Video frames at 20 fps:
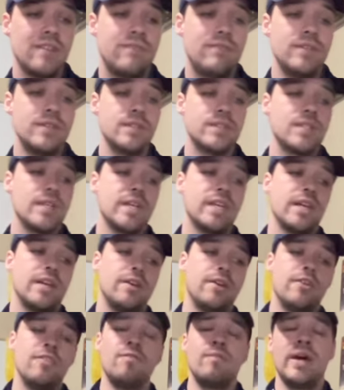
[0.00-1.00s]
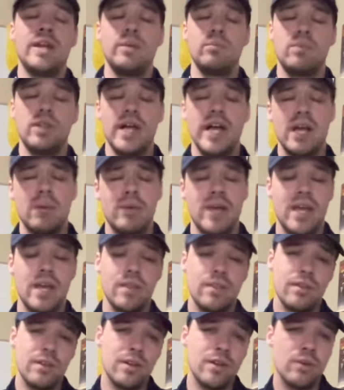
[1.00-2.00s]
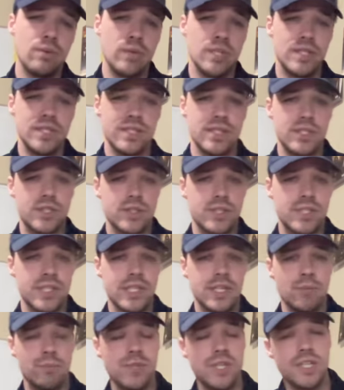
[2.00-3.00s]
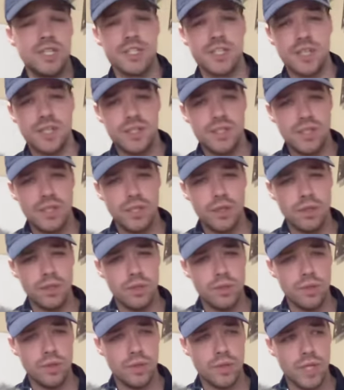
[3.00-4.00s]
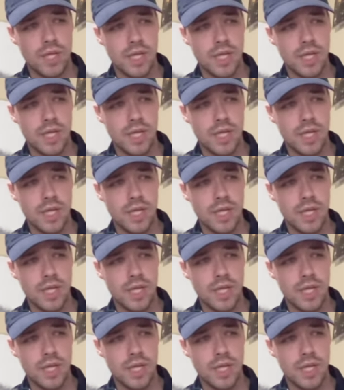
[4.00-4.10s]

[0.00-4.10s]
of feels like it could have been in Black Panther, which is interesting to me just because of the little.